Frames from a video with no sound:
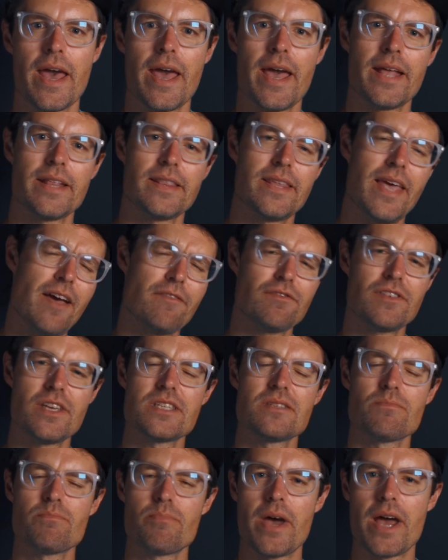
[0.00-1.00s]
And they have
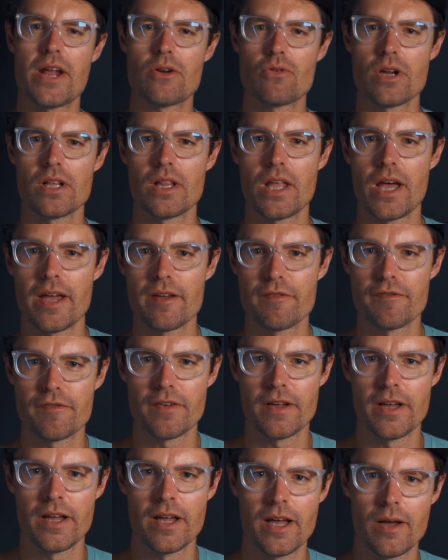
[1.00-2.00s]
decent battery
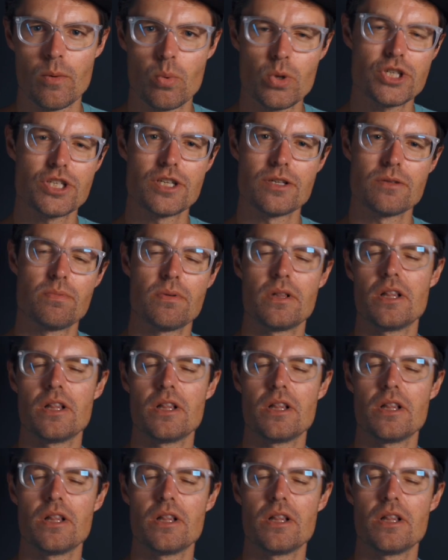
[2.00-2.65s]
life. I wish it would be a